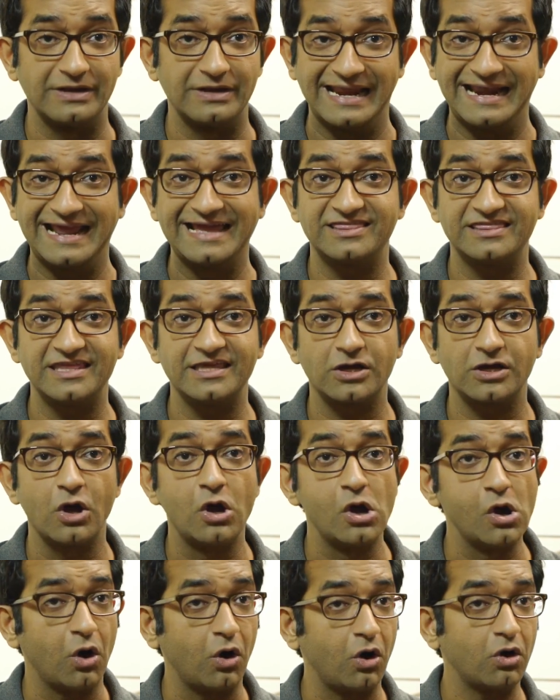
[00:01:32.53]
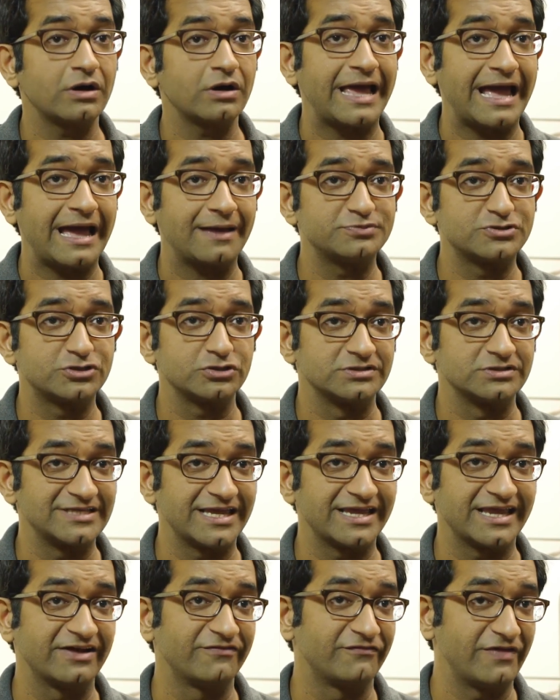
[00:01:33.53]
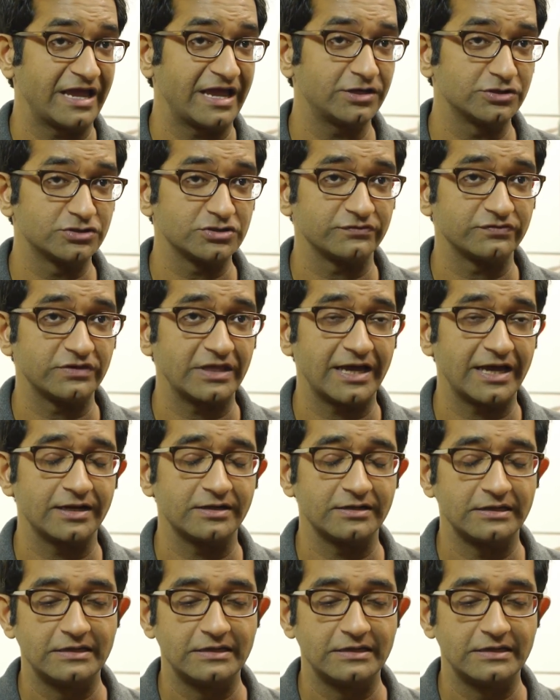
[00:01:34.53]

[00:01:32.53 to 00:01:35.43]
And I think all apps should take advantage of that.